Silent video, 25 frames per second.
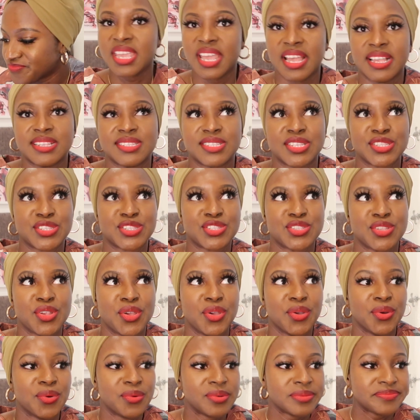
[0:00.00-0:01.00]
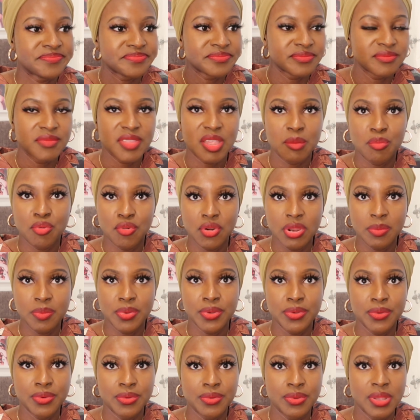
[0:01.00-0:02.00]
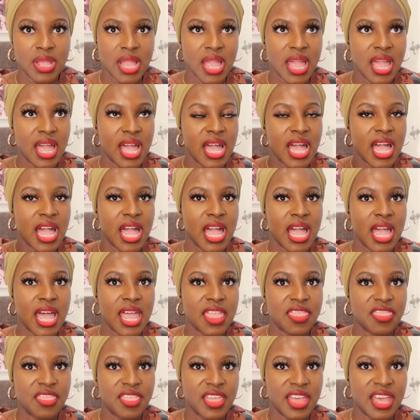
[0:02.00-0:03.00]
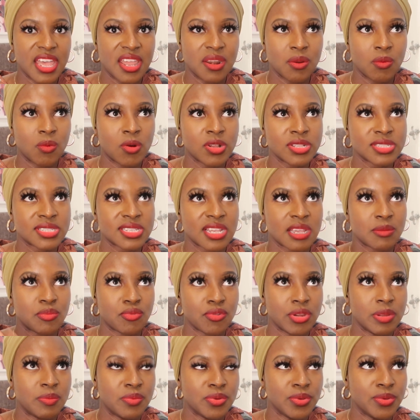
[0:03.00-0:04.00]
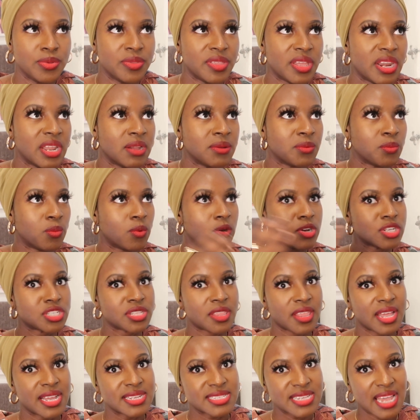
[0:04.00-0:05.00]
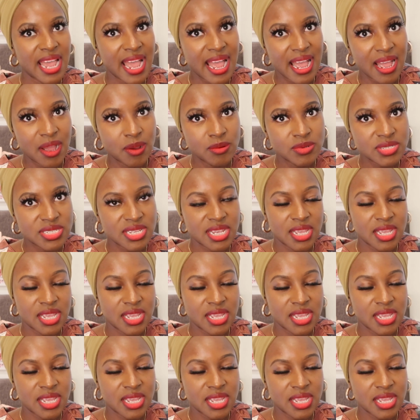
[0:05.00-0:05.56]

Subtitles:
Yes, so pre-poo, and then once I pre-poo, then I'd wash that out,